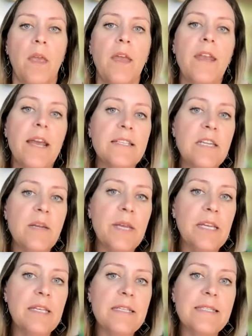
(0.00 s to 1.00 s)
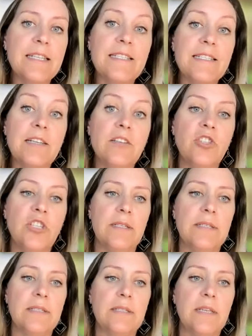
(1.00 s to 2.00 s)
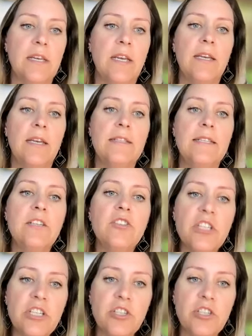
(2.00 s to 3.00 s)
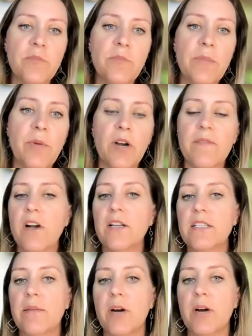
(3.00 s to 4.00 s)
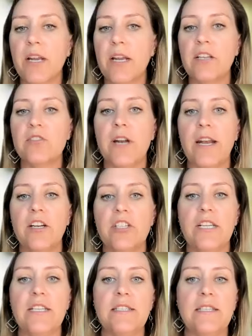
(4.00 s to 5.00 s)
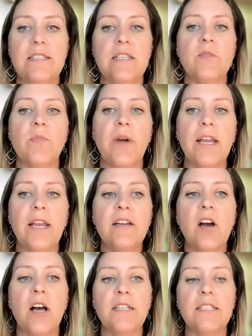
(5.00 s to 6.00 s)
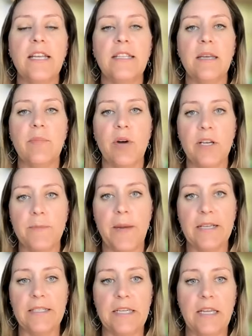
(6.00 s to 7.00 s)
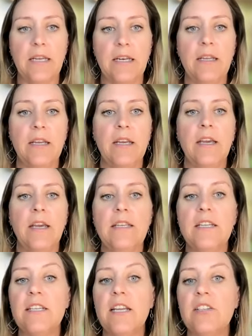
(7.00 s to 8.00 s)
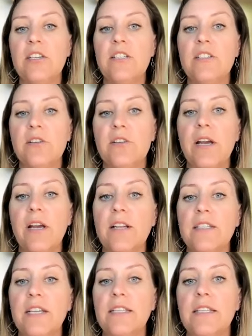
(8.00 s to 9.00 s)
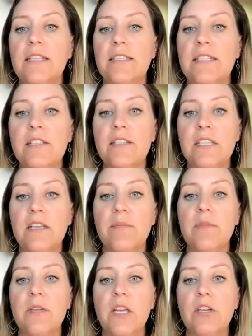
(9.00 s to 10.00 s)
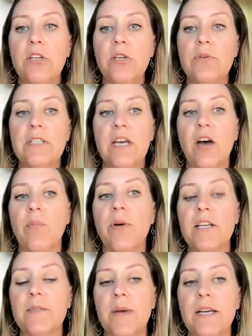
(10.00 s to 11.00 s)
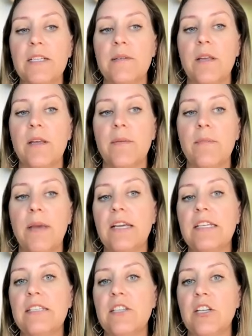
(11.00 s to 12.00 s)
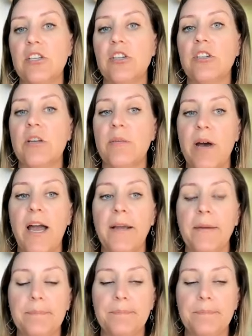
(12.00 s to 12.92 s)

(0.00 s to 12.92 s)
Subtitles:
Next up is sales sheets. Sales sheets should be part of a content marketing strategy since it's branded content that prospects need. The intention is to create content the sales team can use to help prospects make a decision to buy.